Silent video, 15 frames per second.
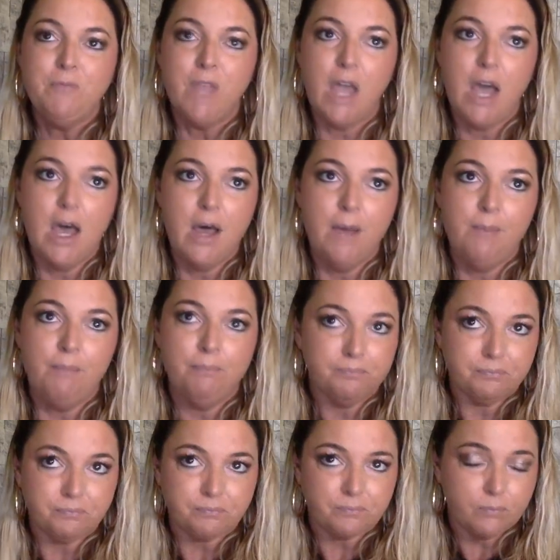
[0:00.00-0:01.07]

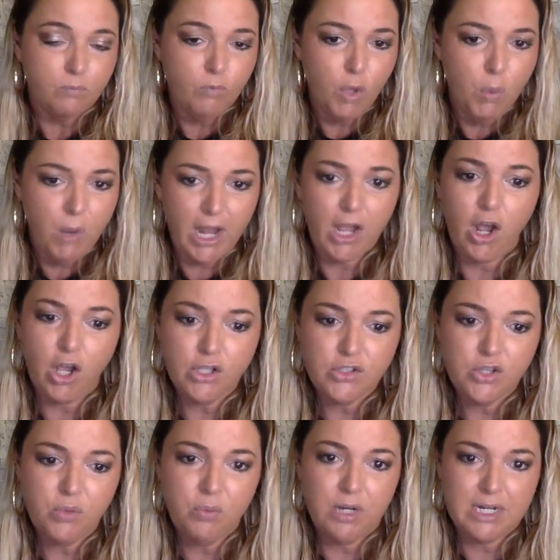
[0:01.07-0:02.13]
What I
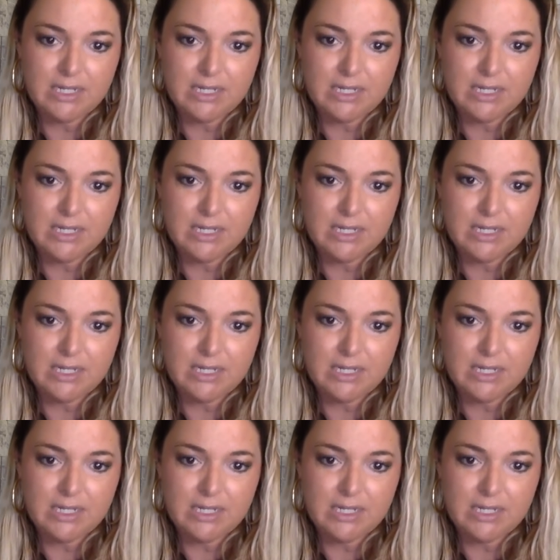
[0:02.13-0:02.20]
also wanted